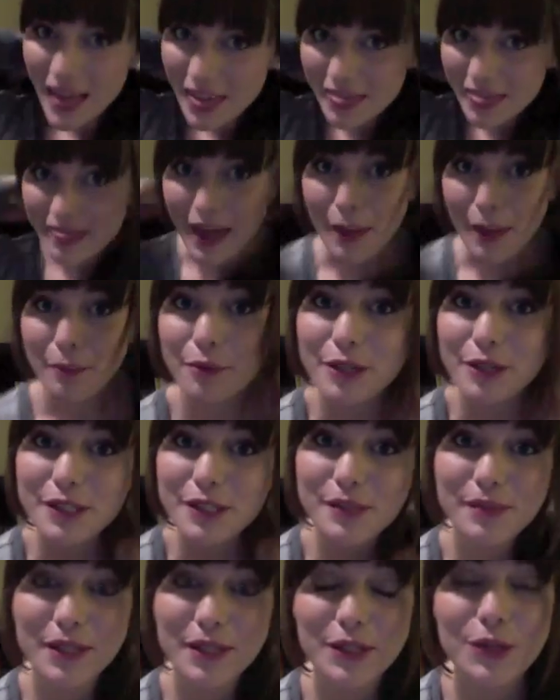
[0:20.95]
That brings
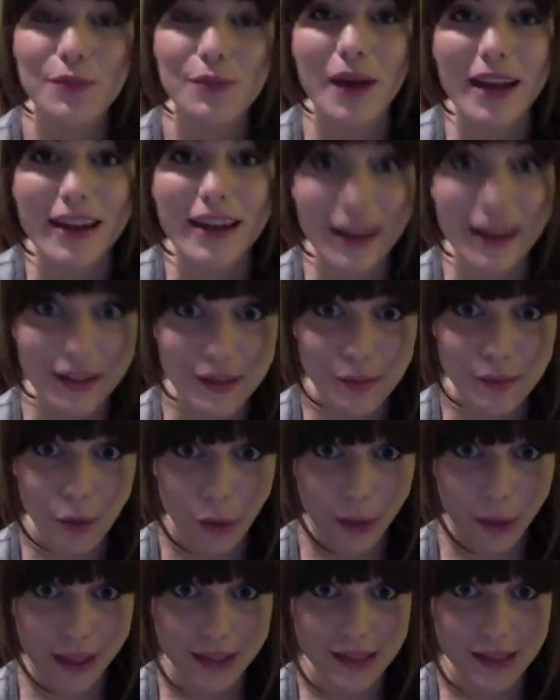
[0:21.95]
me to my next
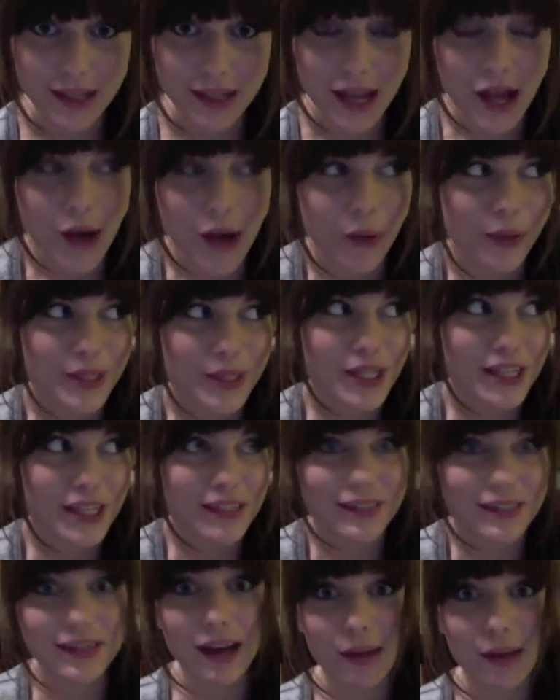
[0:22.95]
point, which is
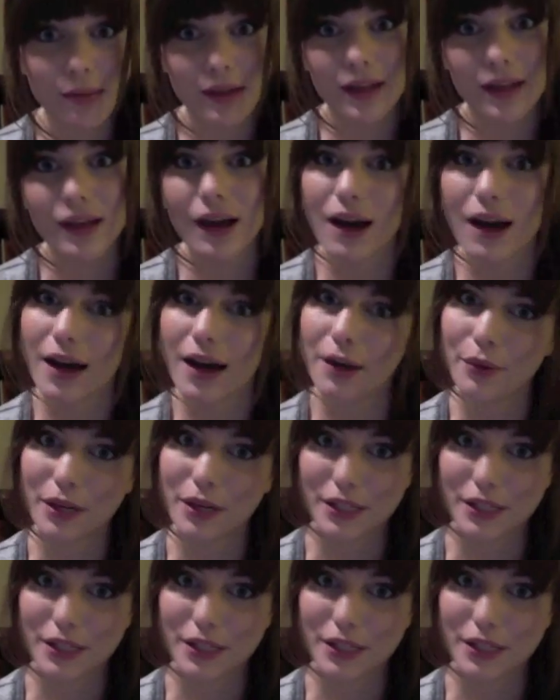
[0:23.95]
the topic I wanted